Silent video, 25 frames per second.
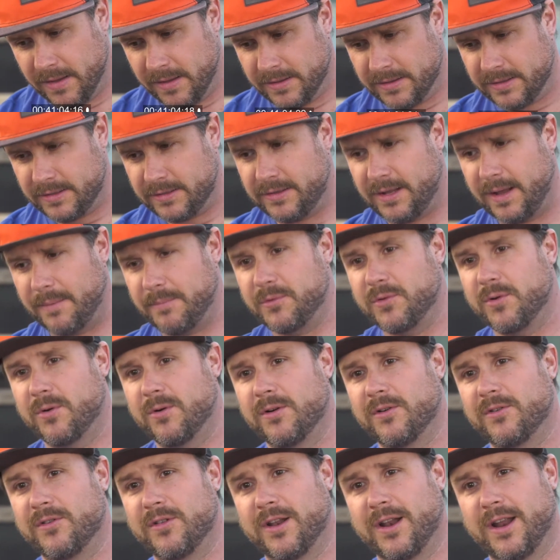step
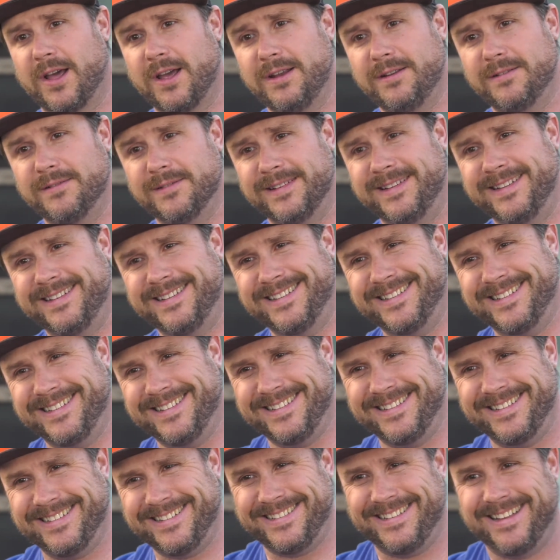towards the light,
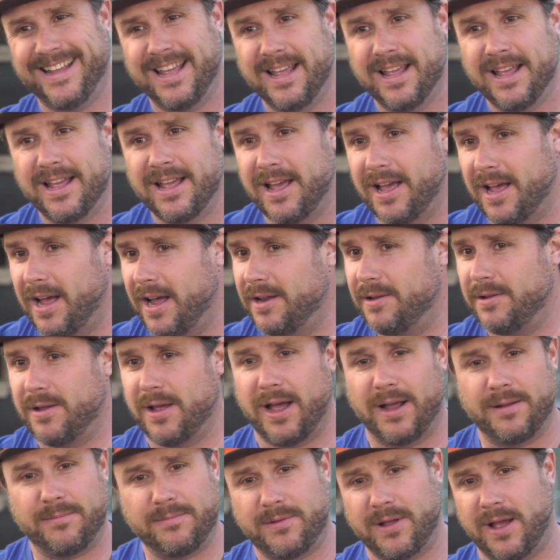
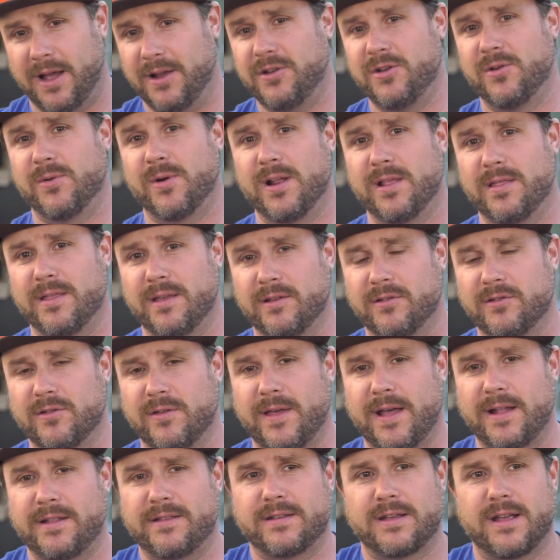I'd do anything. So
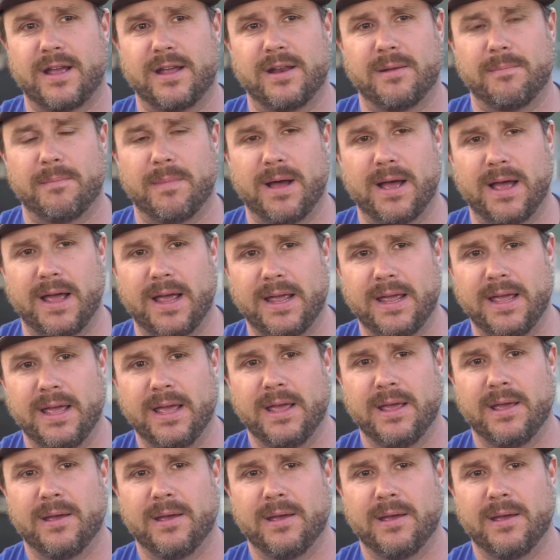that's kind of my